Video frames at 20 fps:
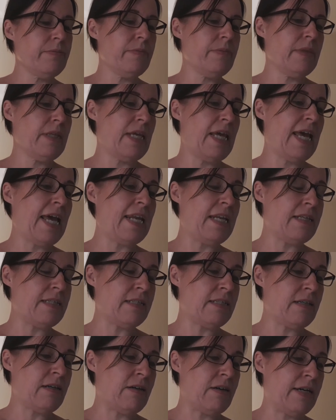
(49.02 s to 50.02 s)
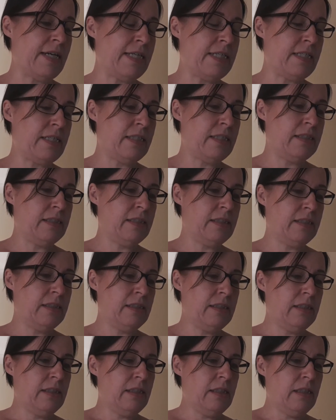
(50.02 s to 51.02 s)
Ella sighed.
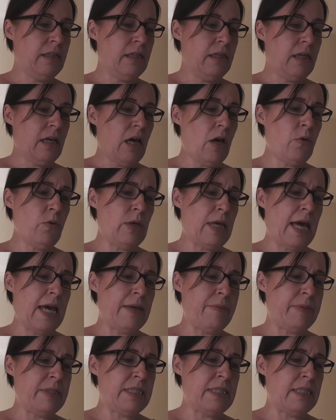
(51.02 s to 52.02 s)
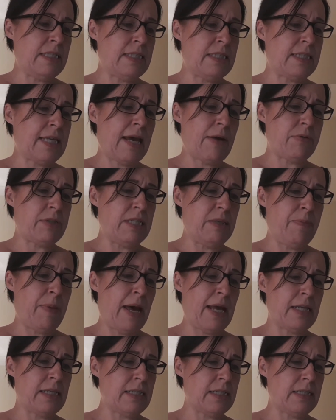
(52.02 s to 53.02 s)
"OK, Mr. Scouty
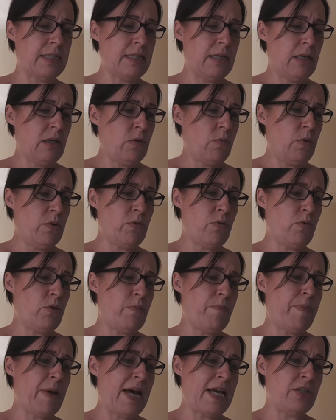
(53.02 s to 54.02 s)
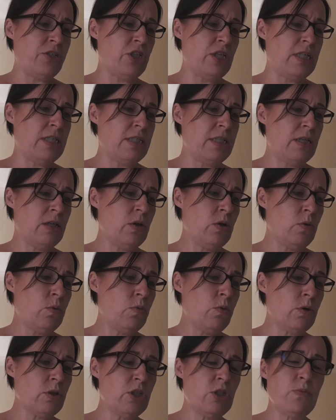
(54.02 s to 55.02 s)
Pants, with all the badges,
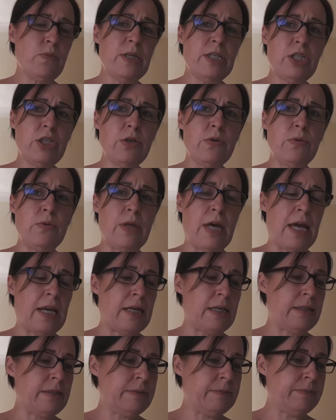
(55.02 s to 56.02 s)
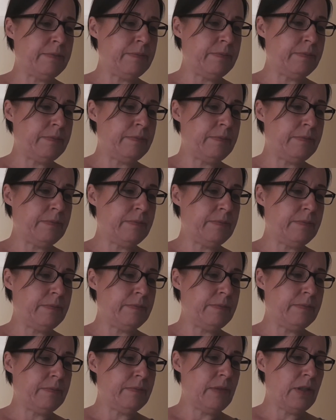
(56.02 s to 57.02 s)
what do we do then?"
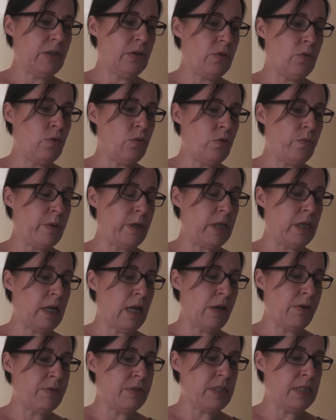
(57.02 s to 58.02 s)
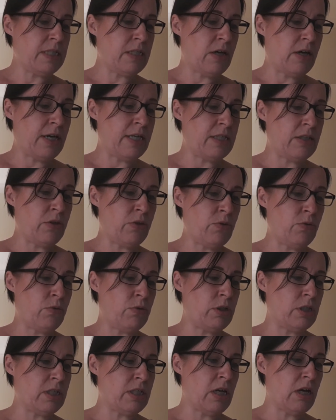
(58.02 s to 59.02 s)
Norman closed his eyes and thought
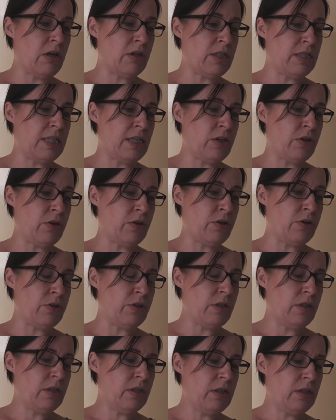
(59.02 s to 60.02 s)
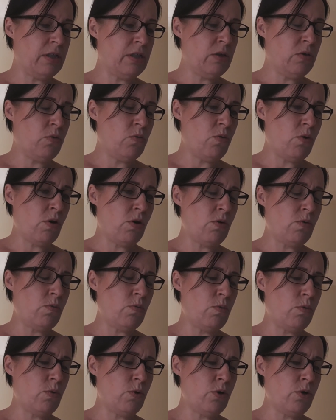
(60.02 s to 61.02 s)
as hard as he could. What
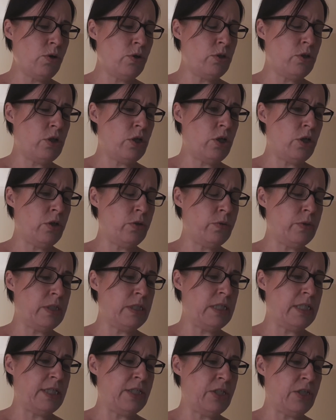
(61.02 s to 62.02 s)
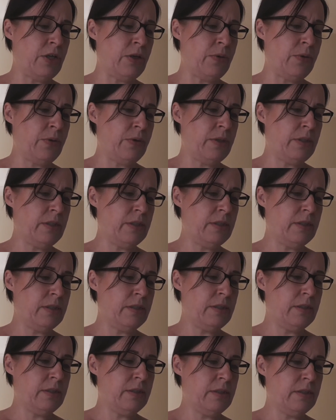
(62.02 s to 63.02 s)
would Lucy do?
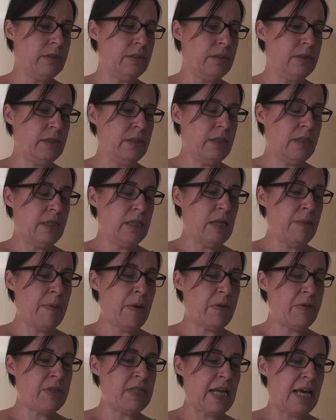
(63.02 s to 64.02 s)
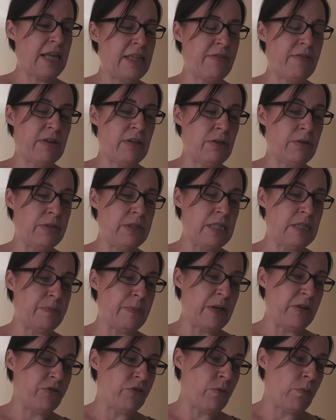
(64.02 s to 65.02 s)
They both sat there Lucy's
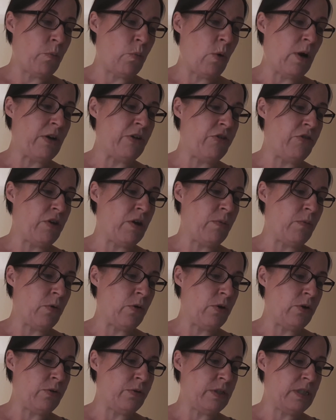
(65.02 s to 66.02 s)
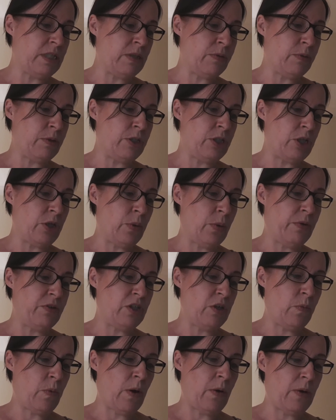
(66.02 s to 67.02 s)
bedroom, wondering what Lucy would do if she
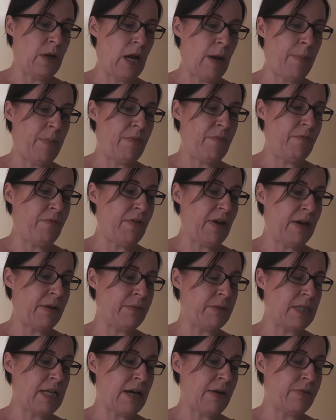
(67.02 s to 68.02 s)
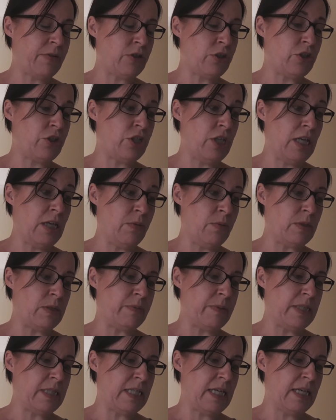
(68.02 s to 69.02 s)
woke up and found out that she was
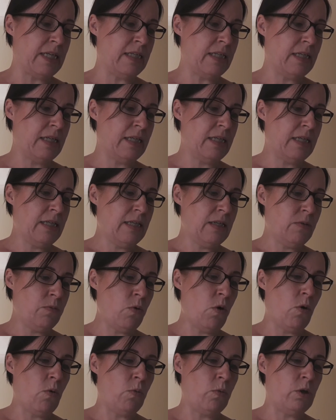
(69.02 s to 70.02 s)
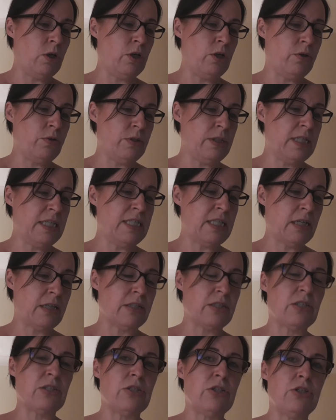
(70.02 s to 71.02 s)
missing. What would Lucy
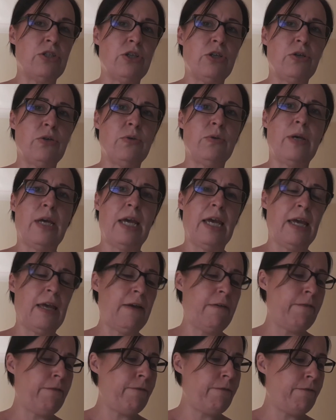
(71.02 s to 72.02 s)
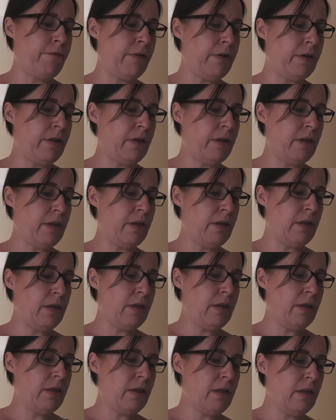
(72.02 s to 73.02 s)
Dunstan do if...
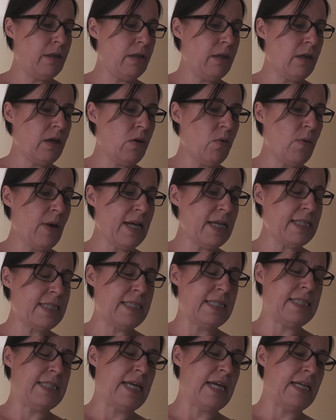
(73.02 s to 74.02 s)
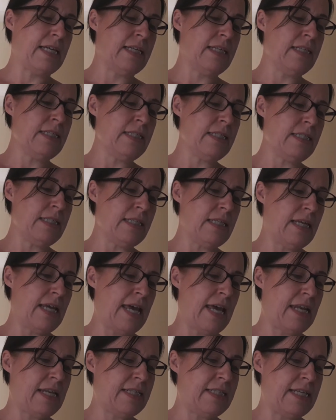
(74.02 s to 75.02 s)
"Wait a second,"
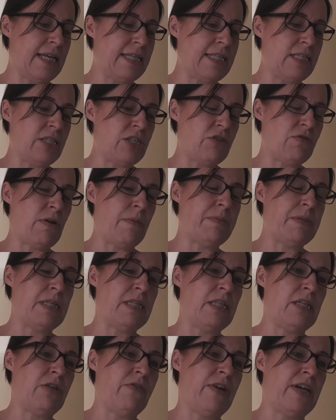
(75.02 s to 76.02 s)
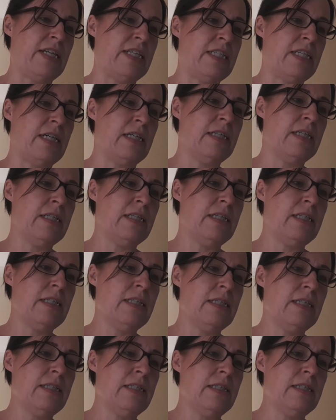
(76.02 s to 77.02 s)
Ella said, interrupting the narrator.
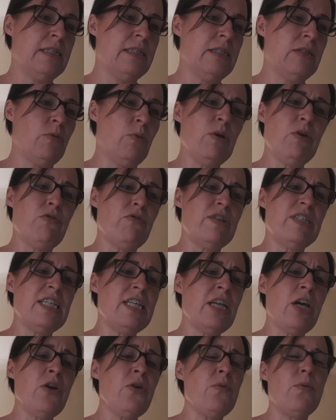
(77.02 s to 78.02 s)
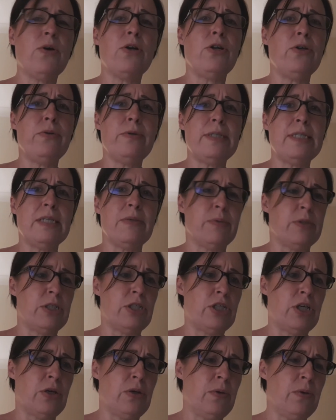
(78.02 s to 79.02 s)
"We already know what Lucy would
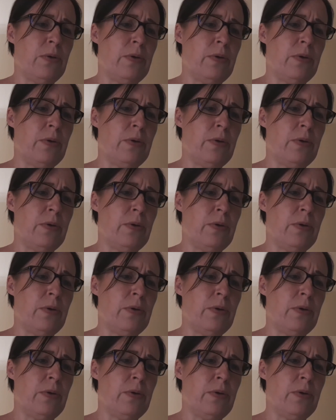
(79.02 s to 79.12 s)
do."